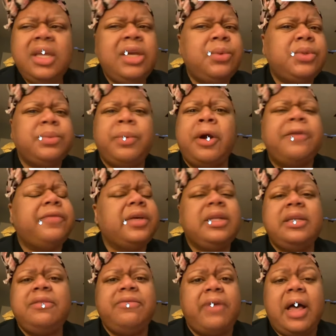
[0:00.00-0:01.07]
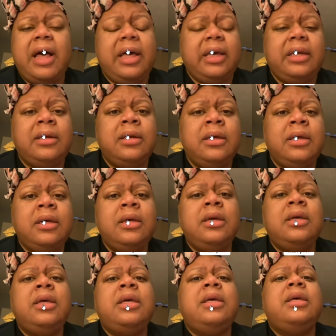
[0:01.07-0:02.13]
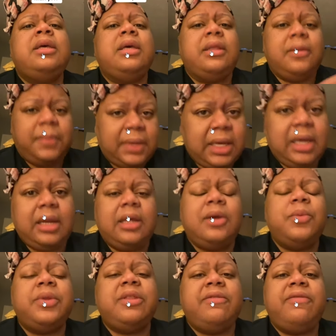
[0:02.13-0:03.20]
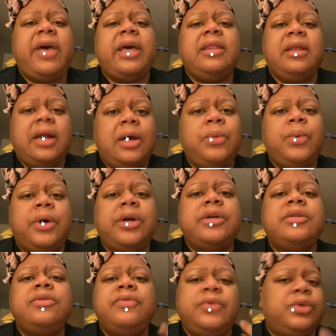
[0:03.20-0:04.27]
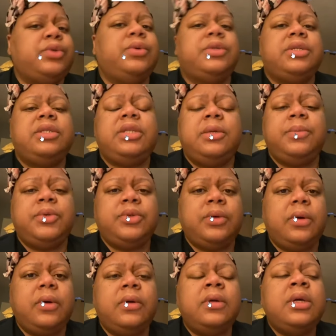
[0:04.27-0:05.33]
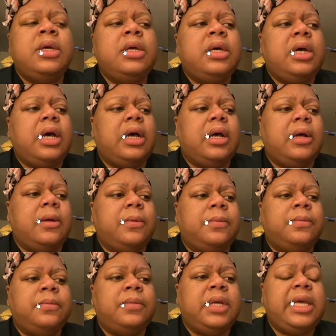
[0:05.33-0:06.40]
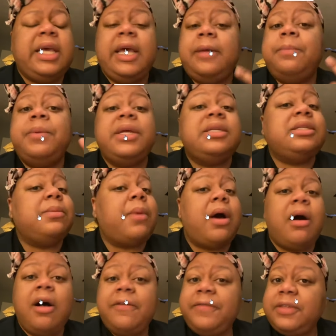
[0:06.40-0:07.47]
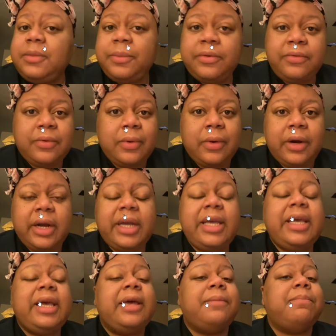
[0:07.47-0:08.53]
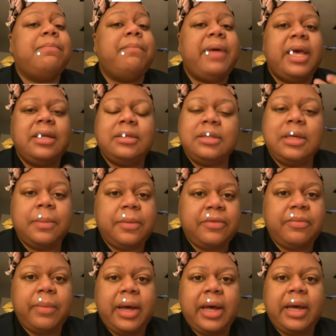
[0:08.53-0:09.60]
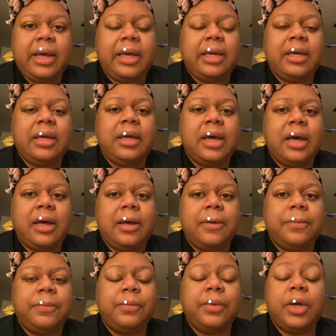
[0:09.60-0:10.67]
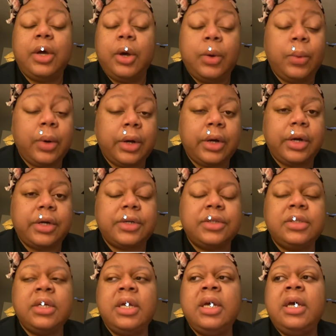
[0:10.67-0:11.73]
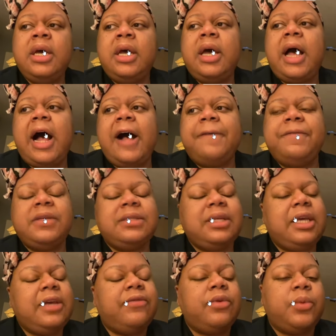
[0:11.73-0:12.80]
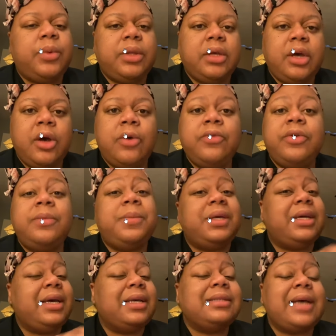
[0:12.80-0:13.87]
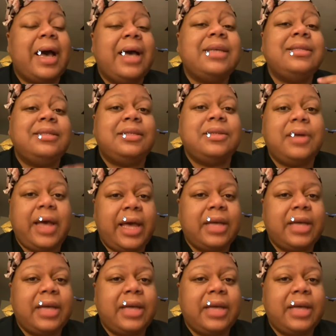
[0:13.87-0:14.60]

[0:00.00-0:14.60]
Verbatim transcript: he was perfectly fine in the beginning. Yes, Cheryl for Georgia State Patrol. Yes, um, he had been to my office before. He had met some of my um, coworkers. Obviously, even with COVID, because I still